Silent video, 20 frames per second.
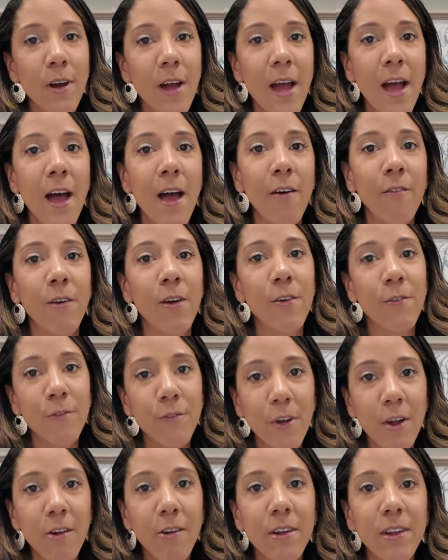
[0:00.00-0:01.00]
have a
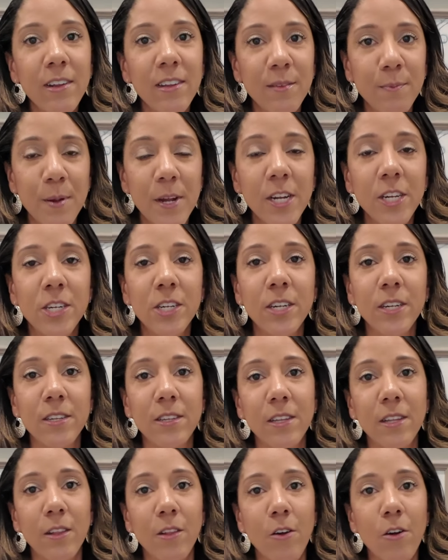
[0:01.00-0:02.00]
very spacious
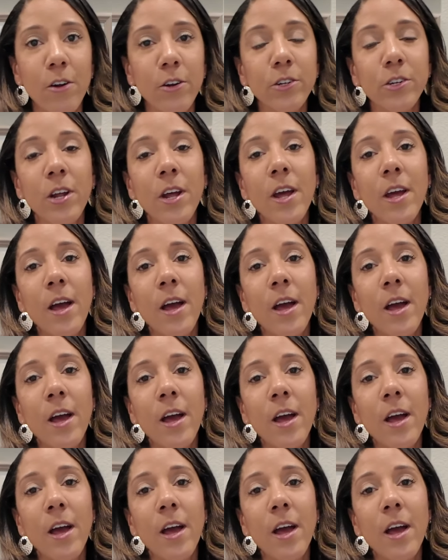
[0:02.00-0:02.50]
and large